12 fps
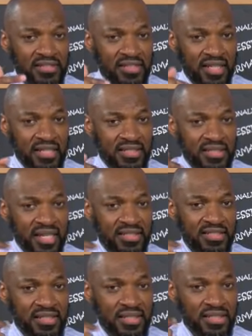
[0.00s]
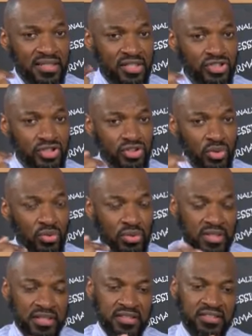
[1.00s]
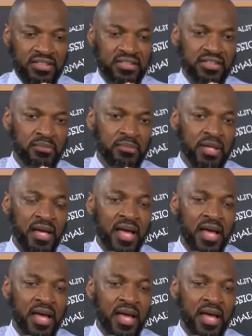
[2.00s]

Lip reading: that it's actually stored in the system.